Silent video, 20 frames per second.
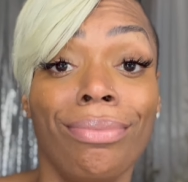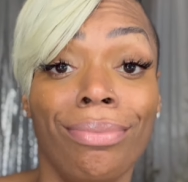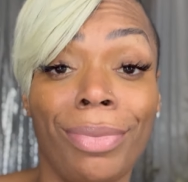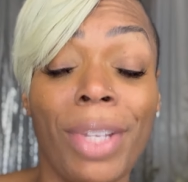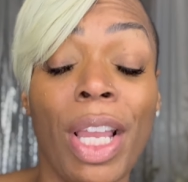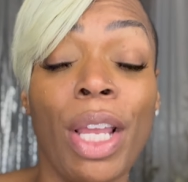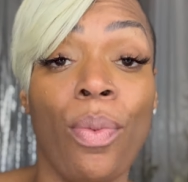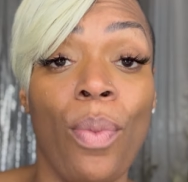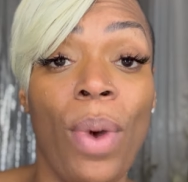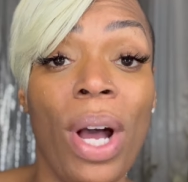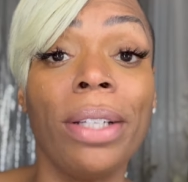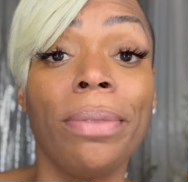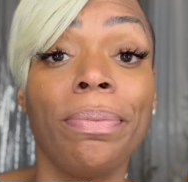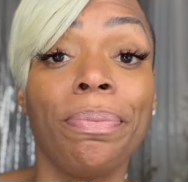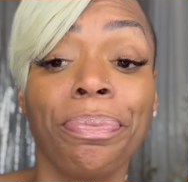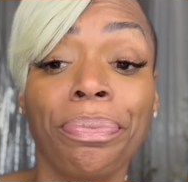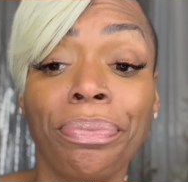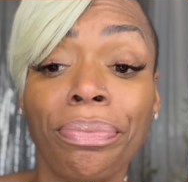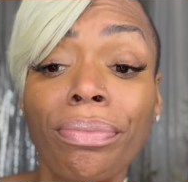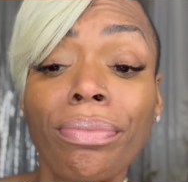They the one.
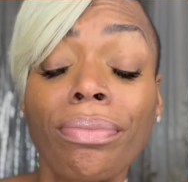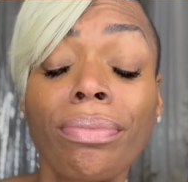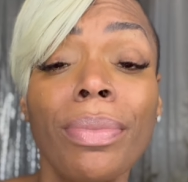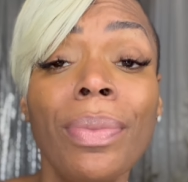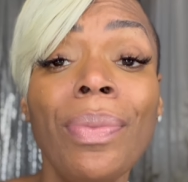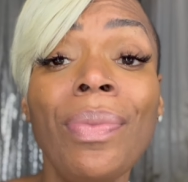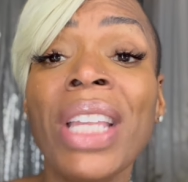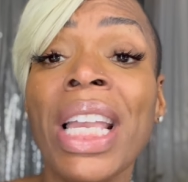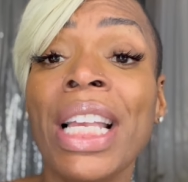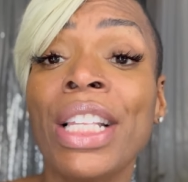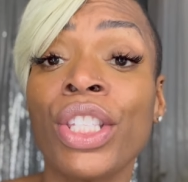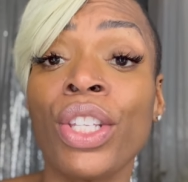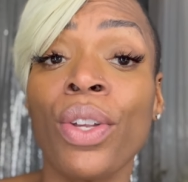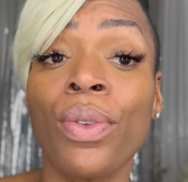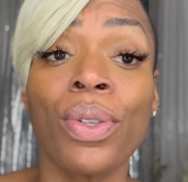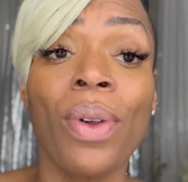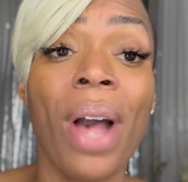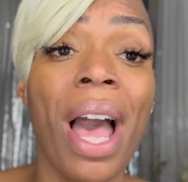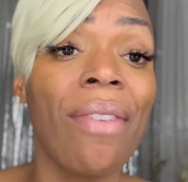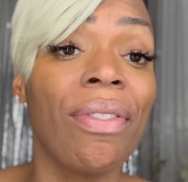And so
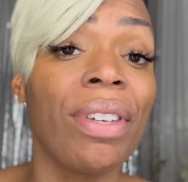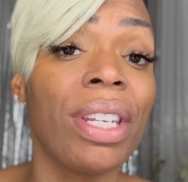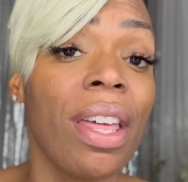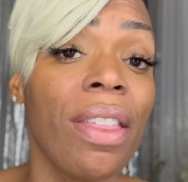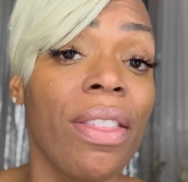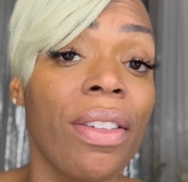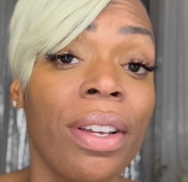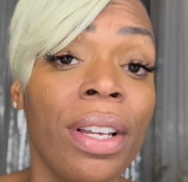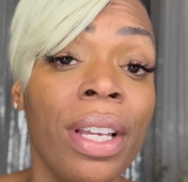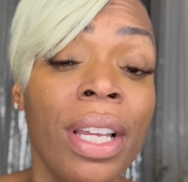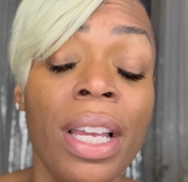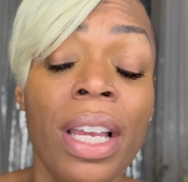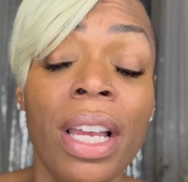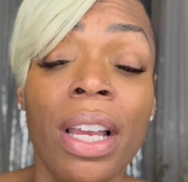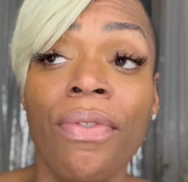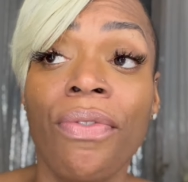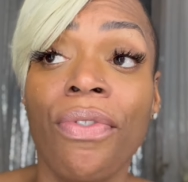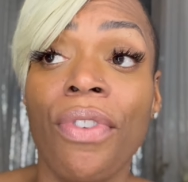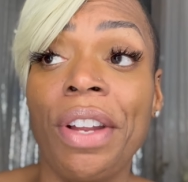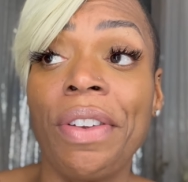I have another
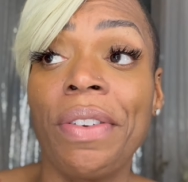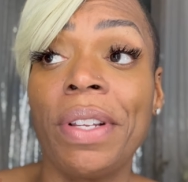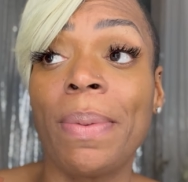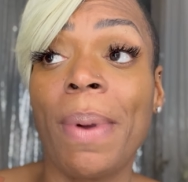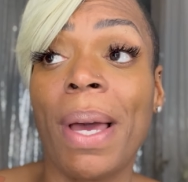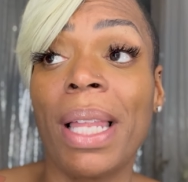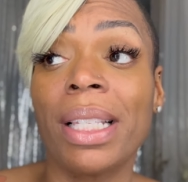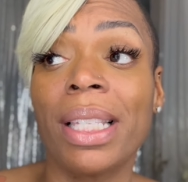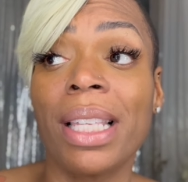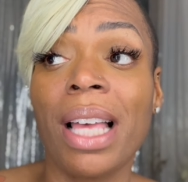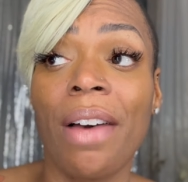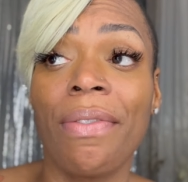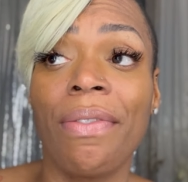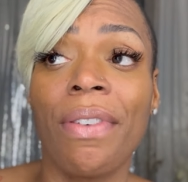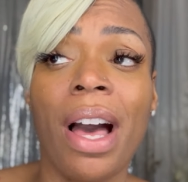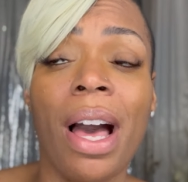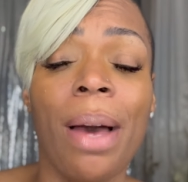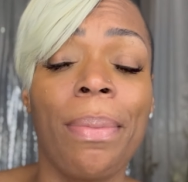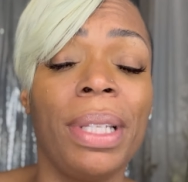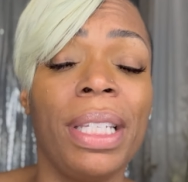fragrance by Lattafa.
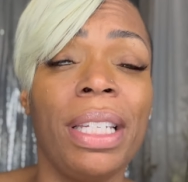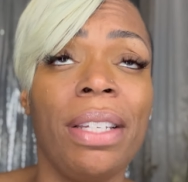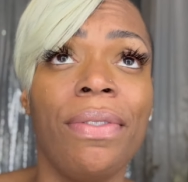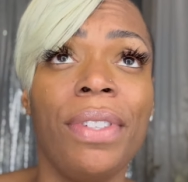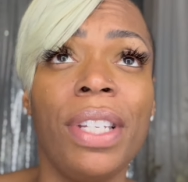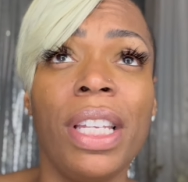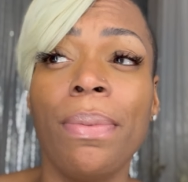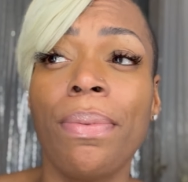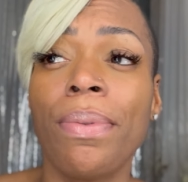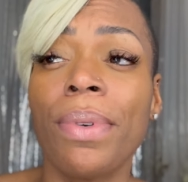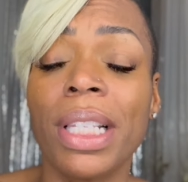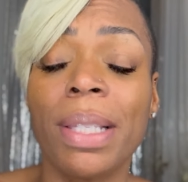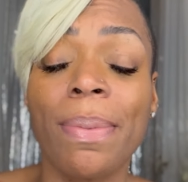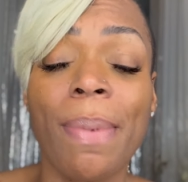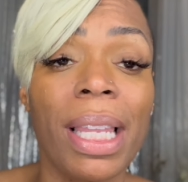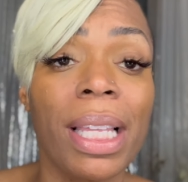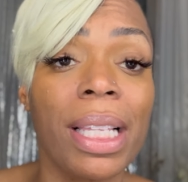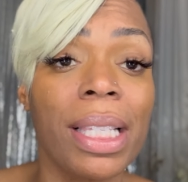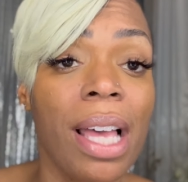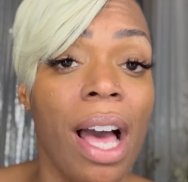I believe Nebris
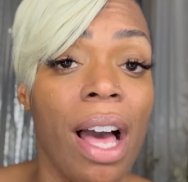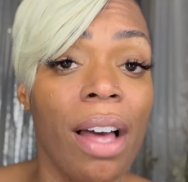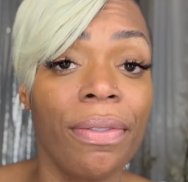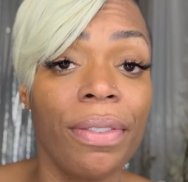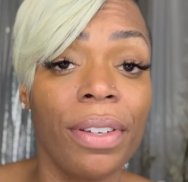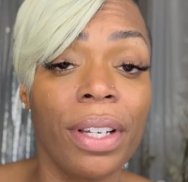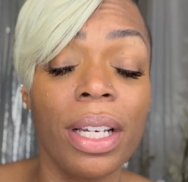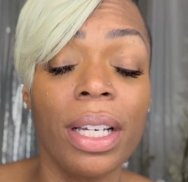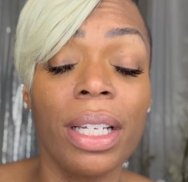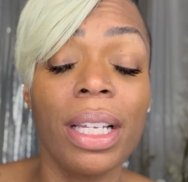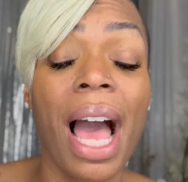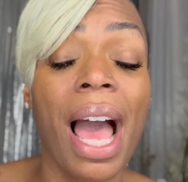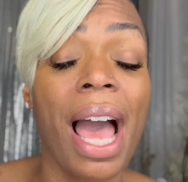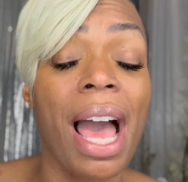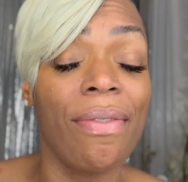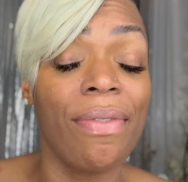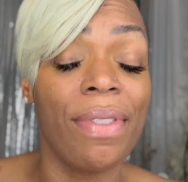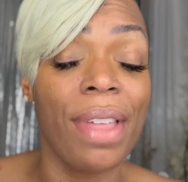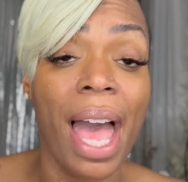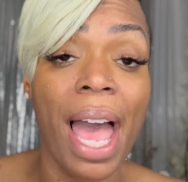by Lattafa. I
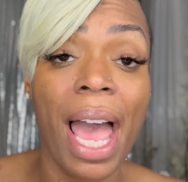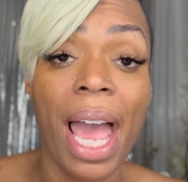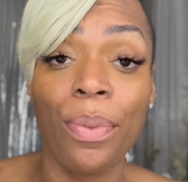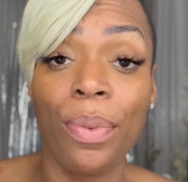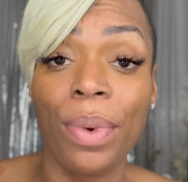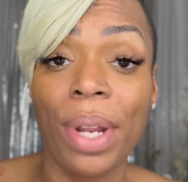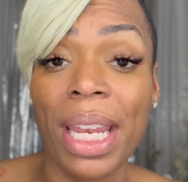have that.